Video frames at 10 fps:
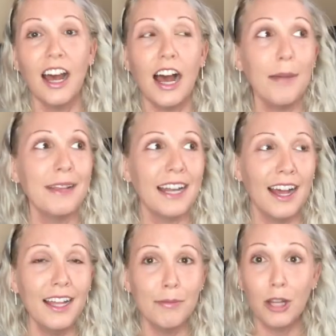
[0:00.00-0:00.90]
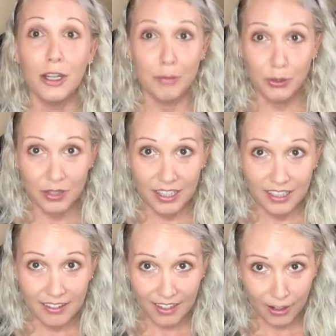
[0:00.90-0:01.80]
I mean, I am not immune to
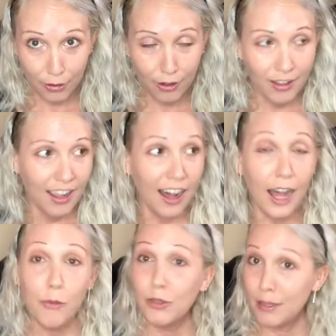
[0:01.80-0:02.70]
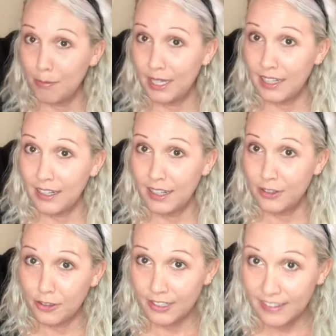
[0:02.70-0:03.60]
this at all. I will admit a
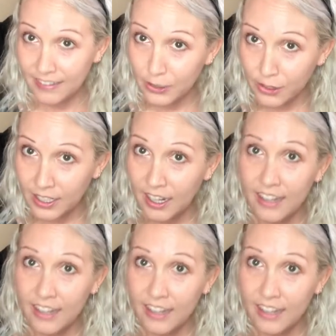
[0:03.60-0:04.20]
dirty secret.